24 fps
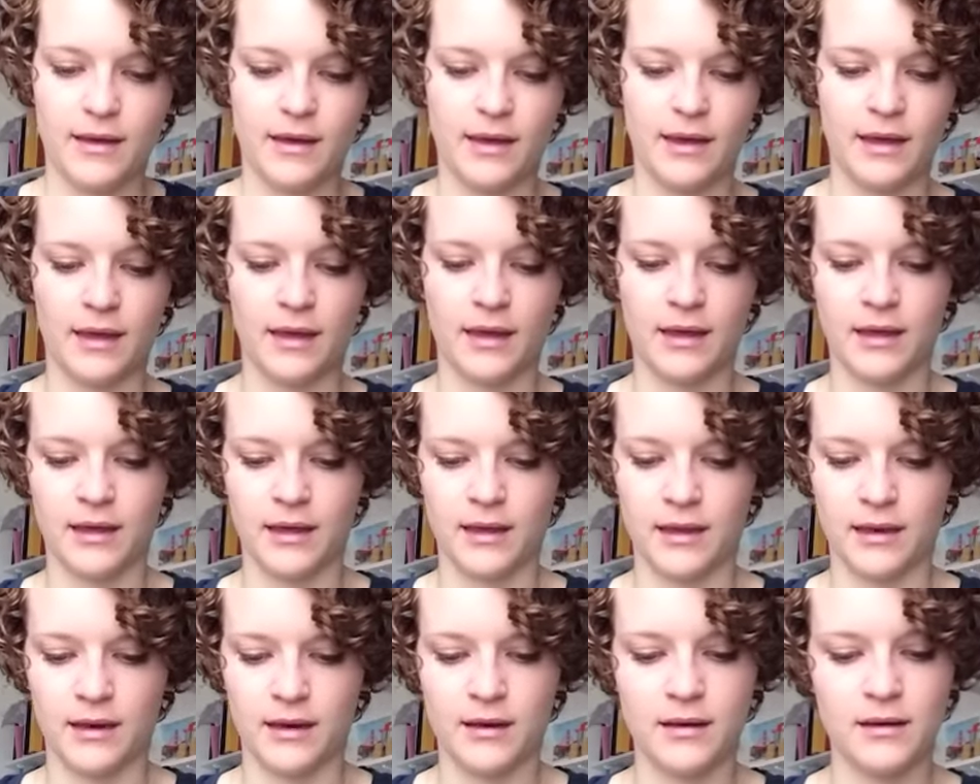
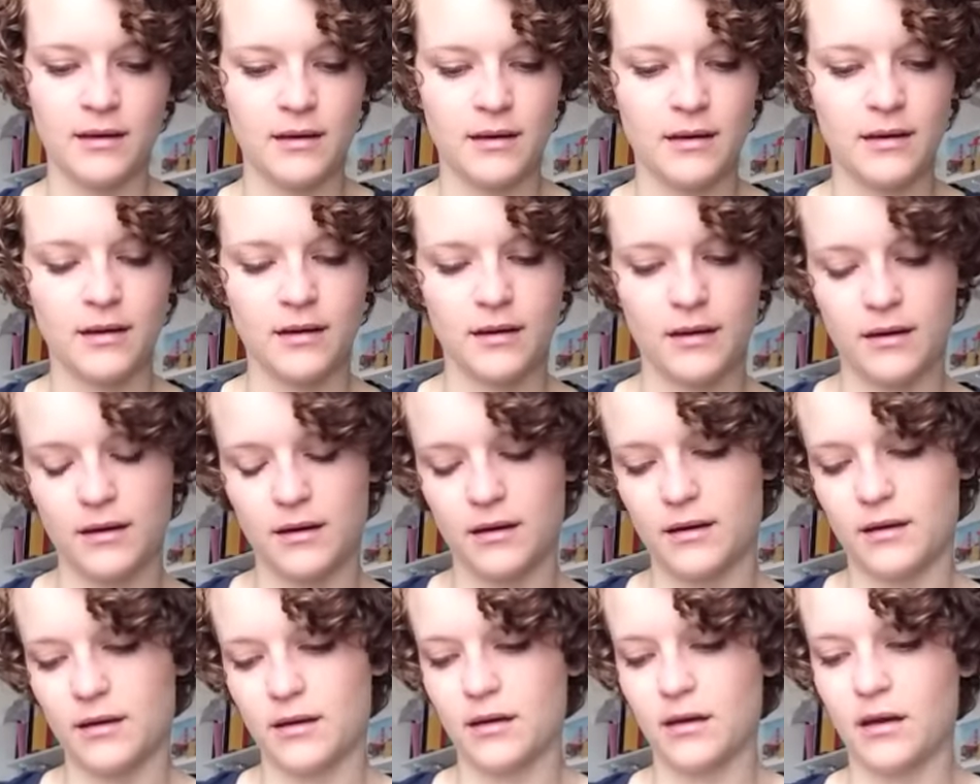and
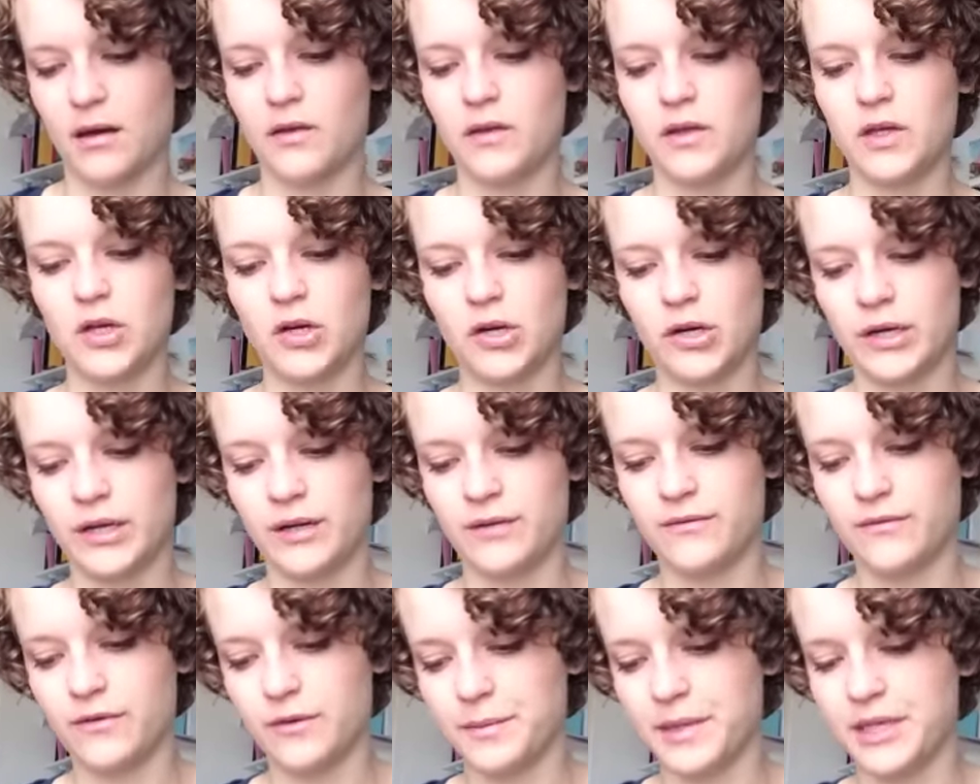all the yarn
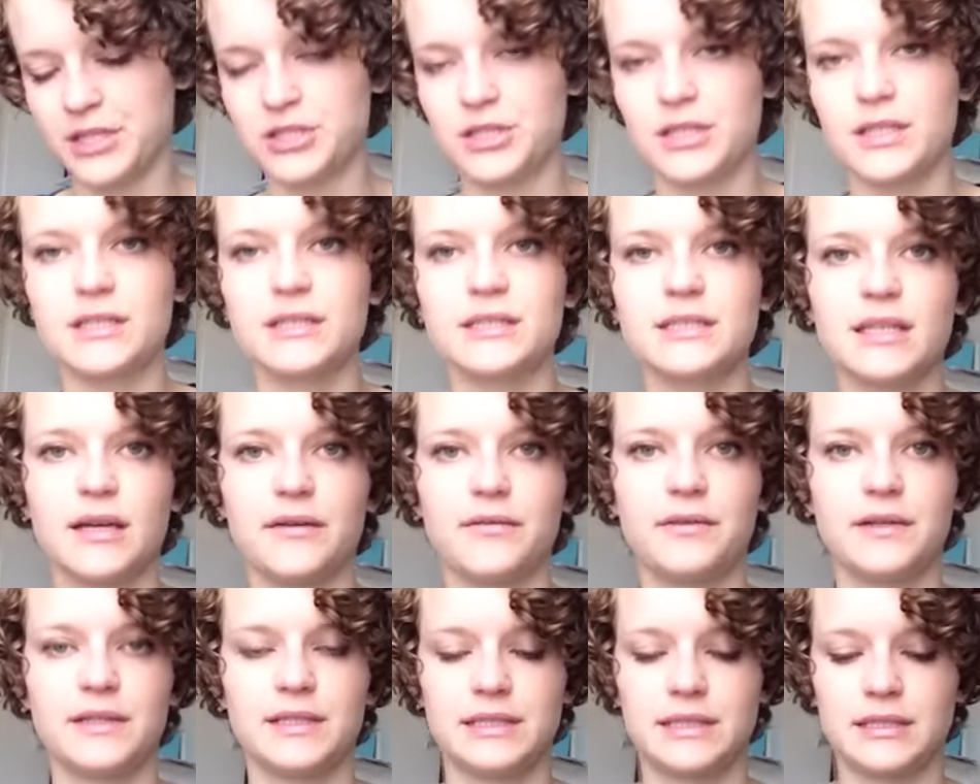information and
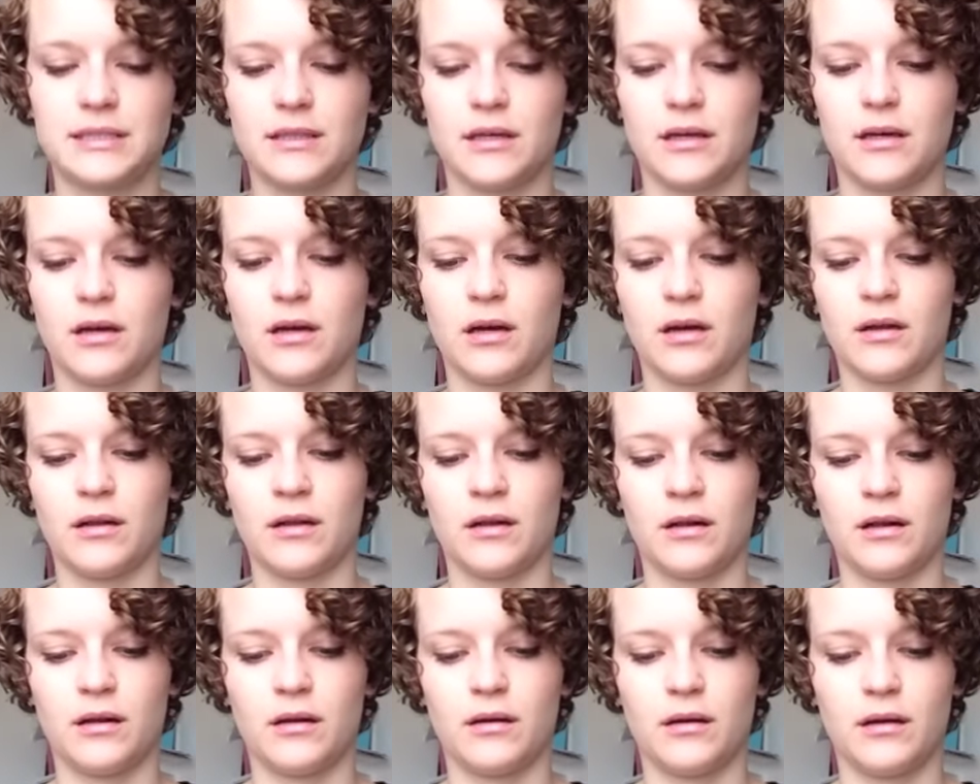stuff is
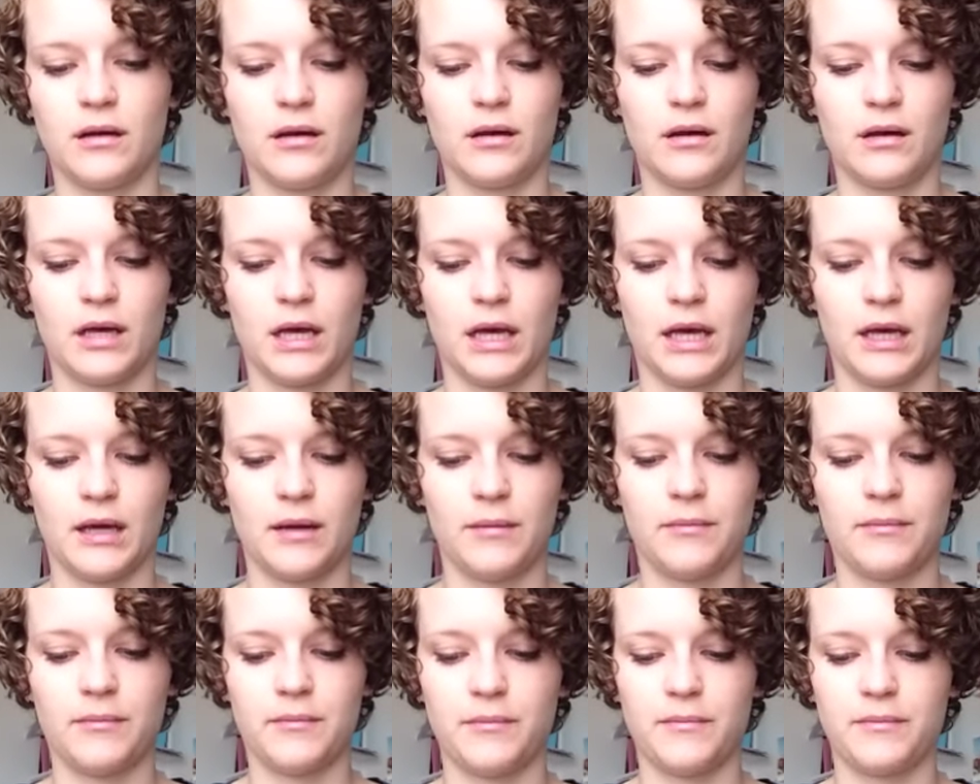on
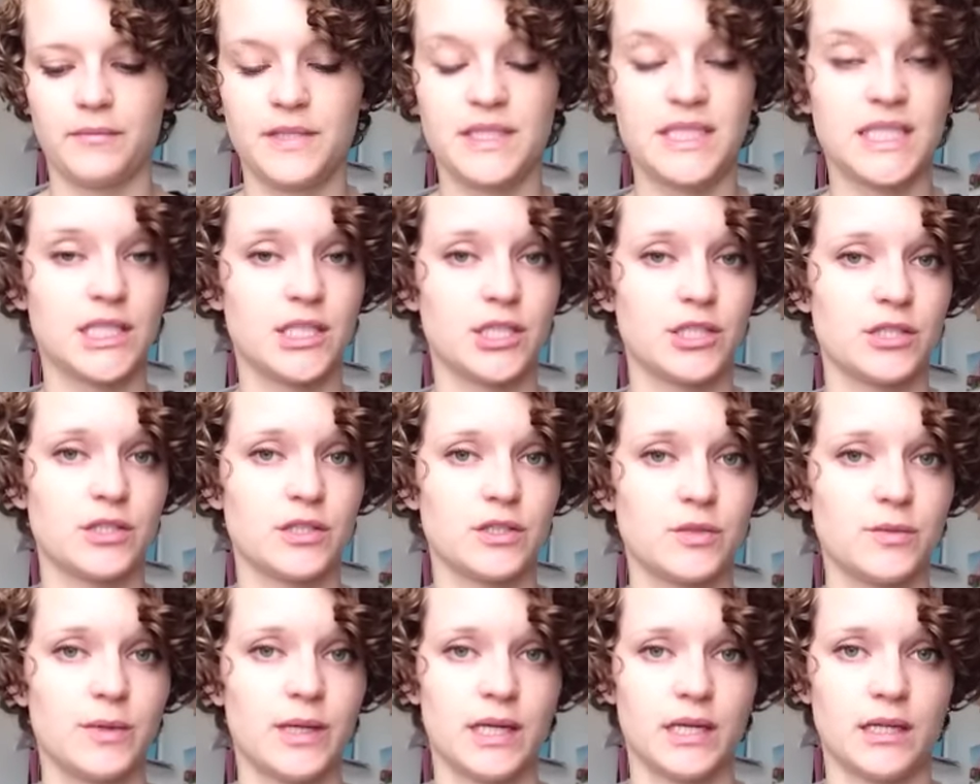
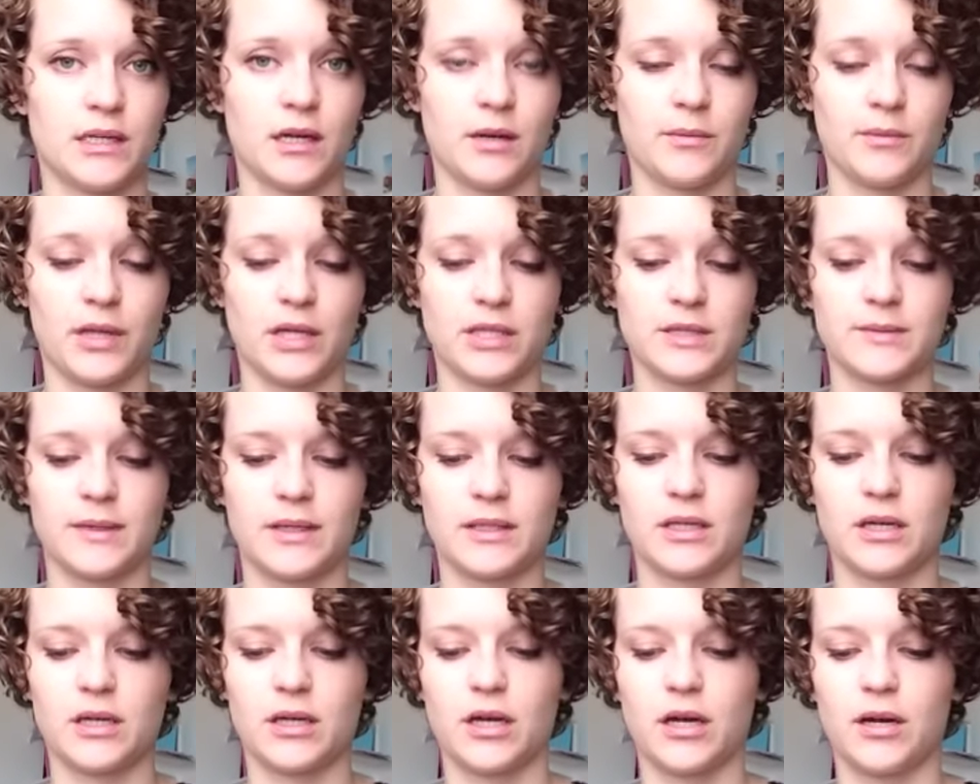
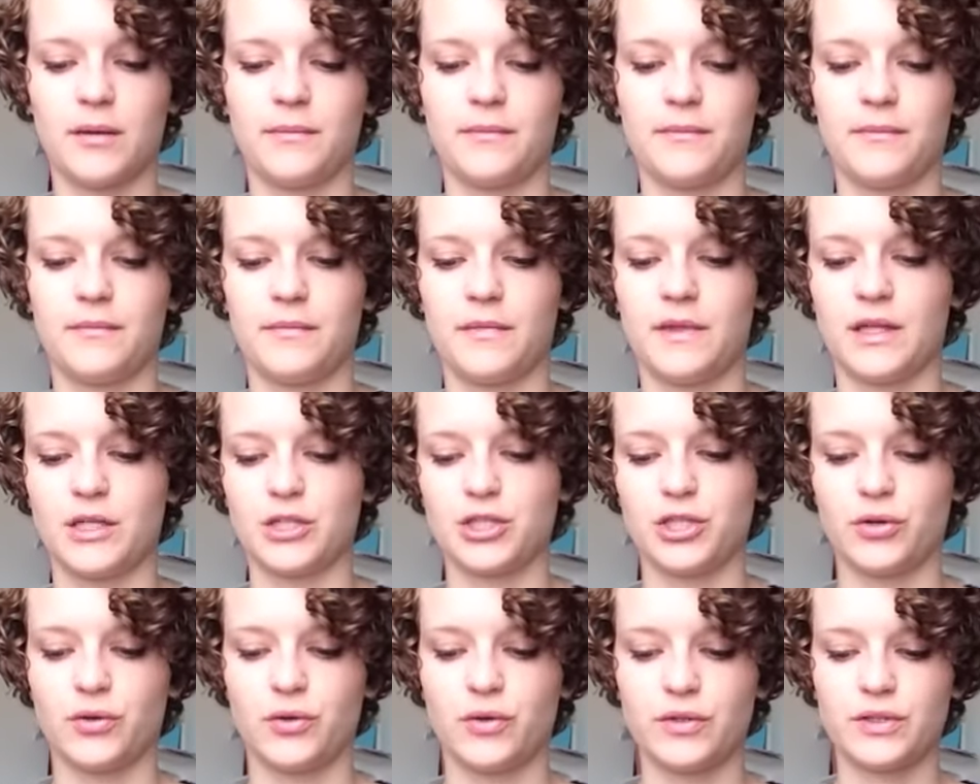stitchedsweden.blogspot.com in the
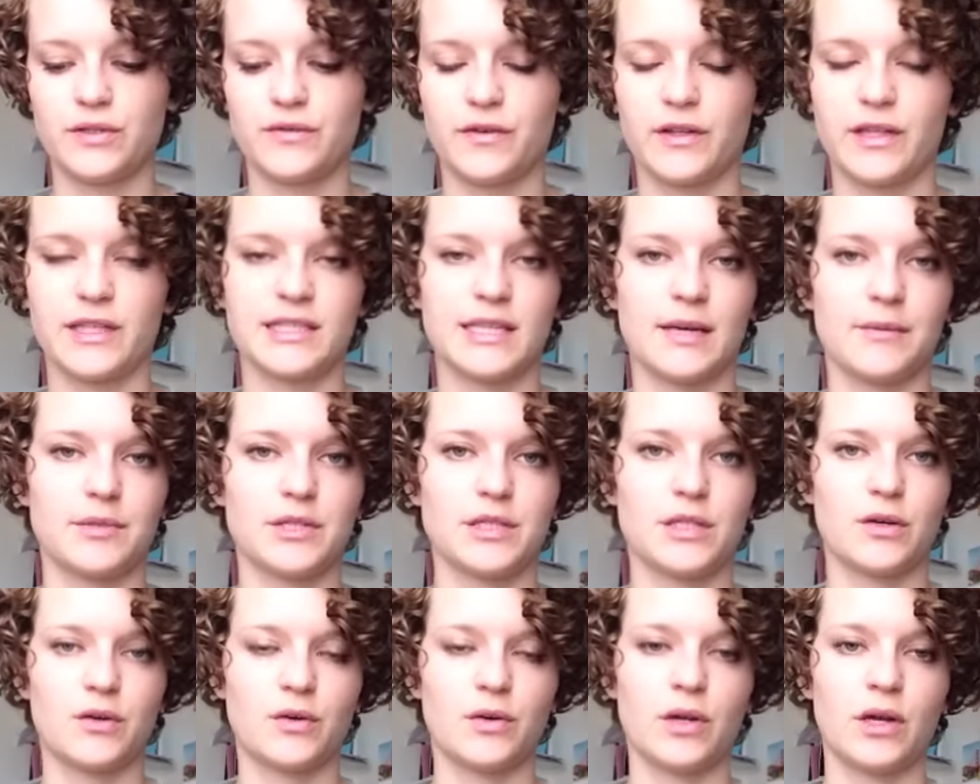show notes for this
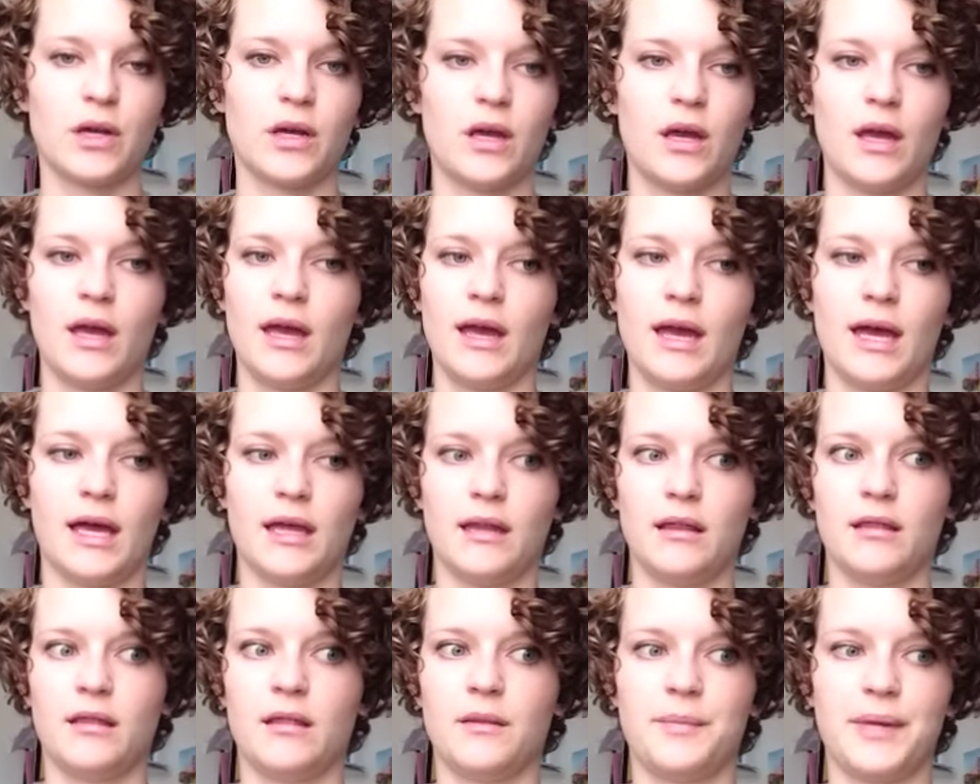episode,
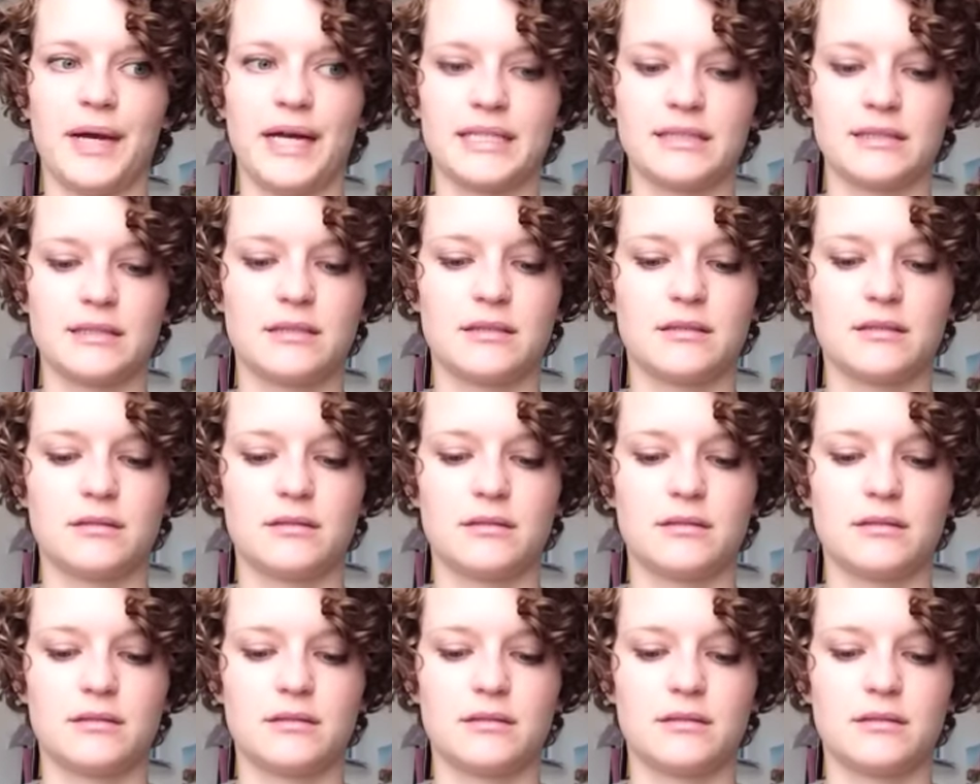and the past